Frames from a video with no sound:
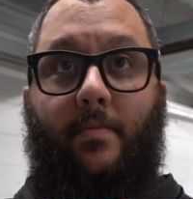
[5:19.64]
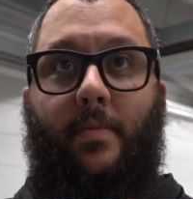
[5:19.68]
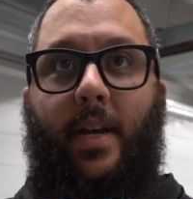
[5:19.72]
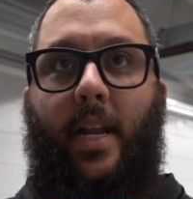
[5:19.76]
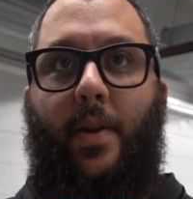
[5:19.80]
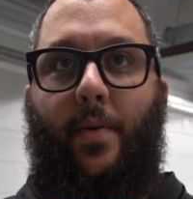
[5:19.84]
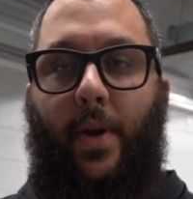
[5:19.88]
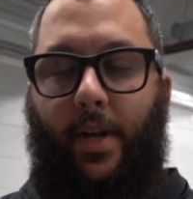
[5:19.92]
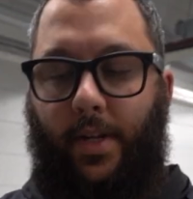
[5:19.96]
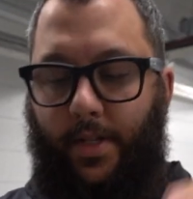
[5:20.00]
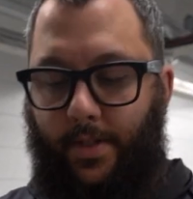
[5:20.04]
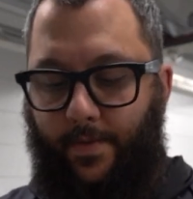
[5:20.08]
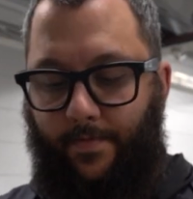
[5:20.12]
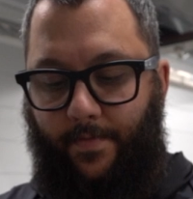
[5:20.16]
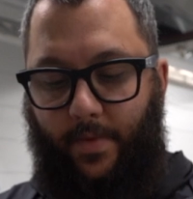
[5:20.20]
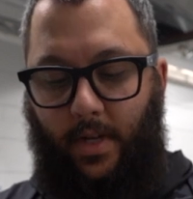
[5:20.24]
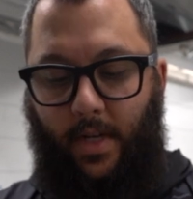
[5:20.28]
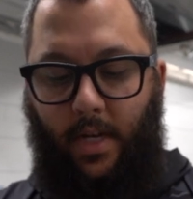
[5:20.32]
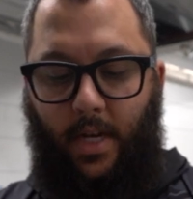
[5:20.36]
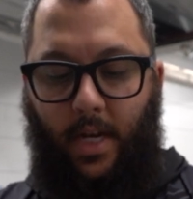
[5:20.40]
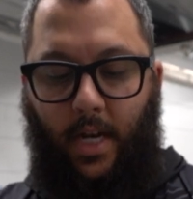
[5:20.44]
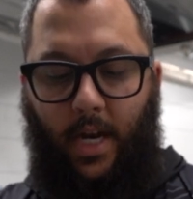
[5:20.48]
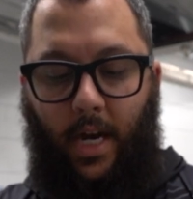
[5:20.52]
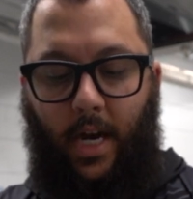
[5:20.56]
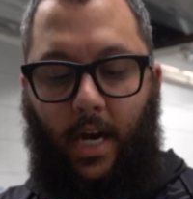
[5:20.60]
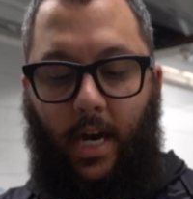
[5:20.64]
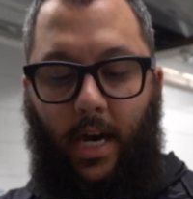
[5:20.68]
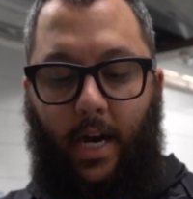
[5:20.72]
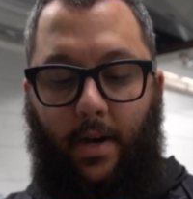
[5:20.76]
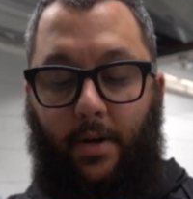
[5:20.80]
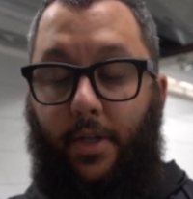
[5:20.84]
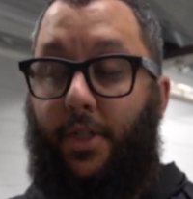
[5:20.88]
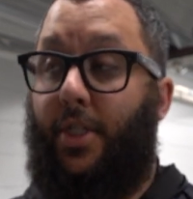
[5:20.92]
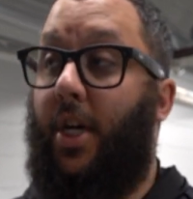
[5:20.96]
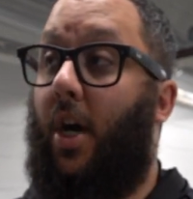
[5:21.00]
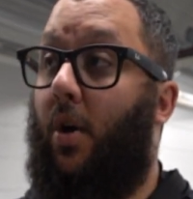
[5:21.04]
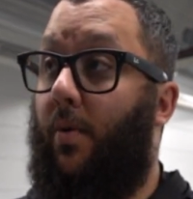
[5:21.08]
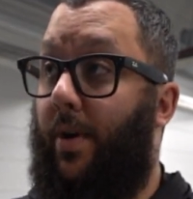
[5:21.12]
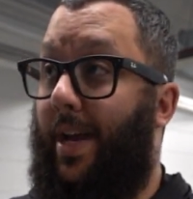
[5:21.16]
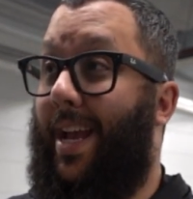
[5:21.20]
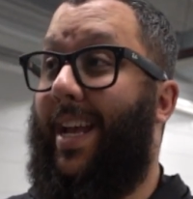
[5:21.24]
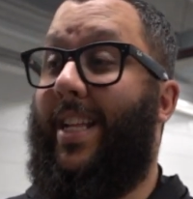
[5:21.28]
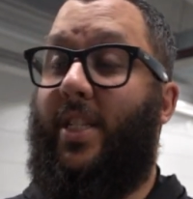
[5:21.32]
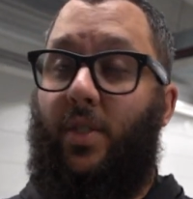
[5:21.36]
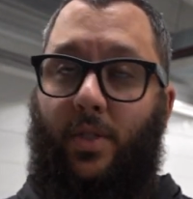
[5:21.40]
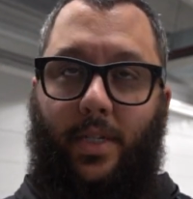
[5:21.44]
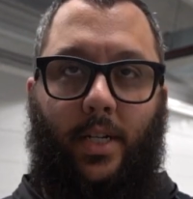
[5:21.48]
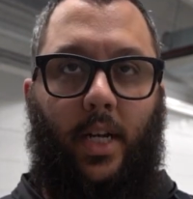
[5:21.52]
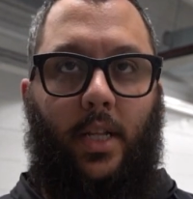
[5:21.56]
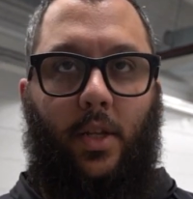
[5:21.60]
Anyways. So
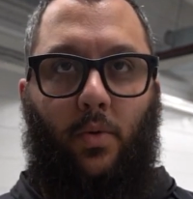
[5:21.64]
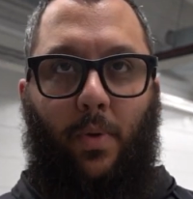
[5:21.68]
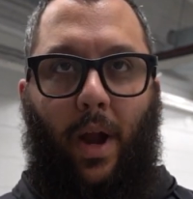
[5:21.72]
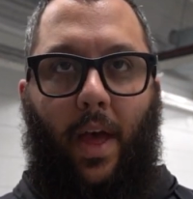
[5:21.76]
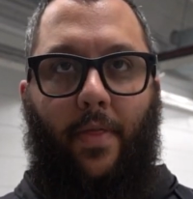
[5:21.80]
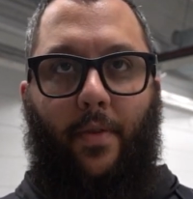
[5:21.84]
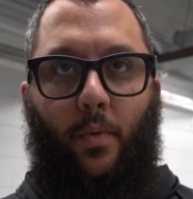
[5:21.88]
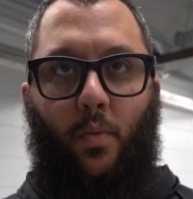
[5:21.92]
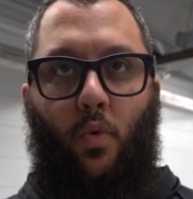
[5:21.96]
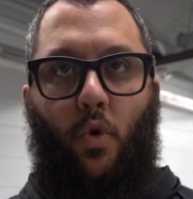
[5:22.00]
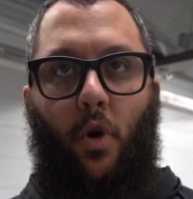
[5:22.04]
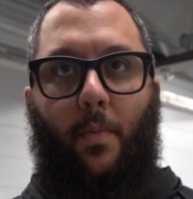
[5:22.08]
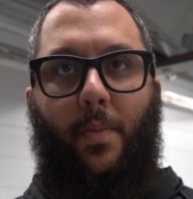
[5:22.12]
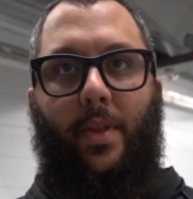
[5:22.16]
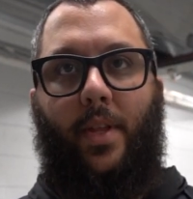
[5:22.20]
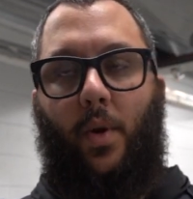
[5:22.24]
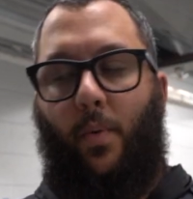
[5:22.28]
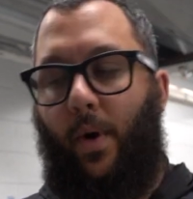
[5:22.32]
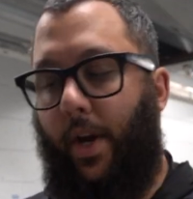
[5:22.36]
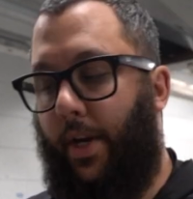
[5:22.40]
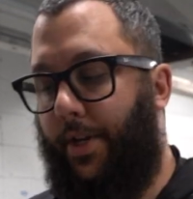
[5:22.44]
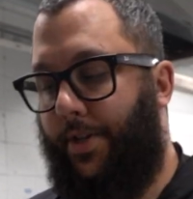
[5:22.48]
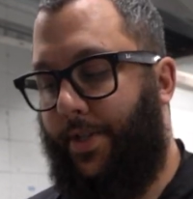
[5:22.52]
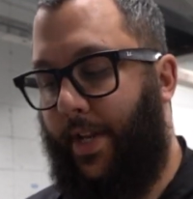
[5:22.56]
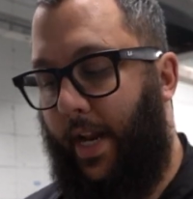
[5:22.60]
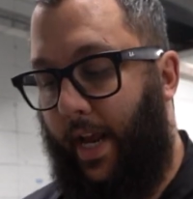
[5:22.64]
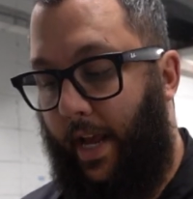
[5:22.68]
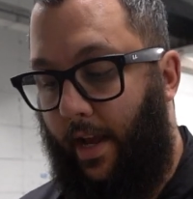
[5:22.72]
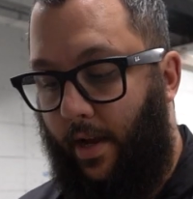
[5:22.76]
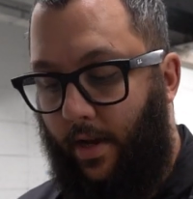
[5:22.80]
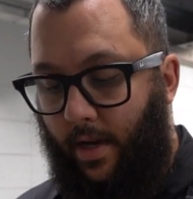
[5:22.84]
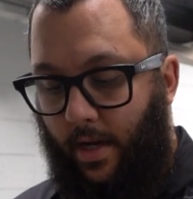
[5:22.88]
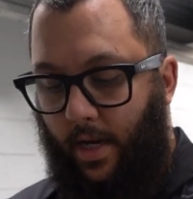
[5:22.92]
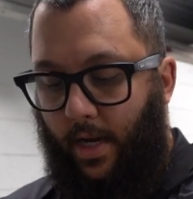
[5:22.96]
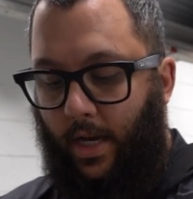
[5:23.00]
it's rather warm in the range today.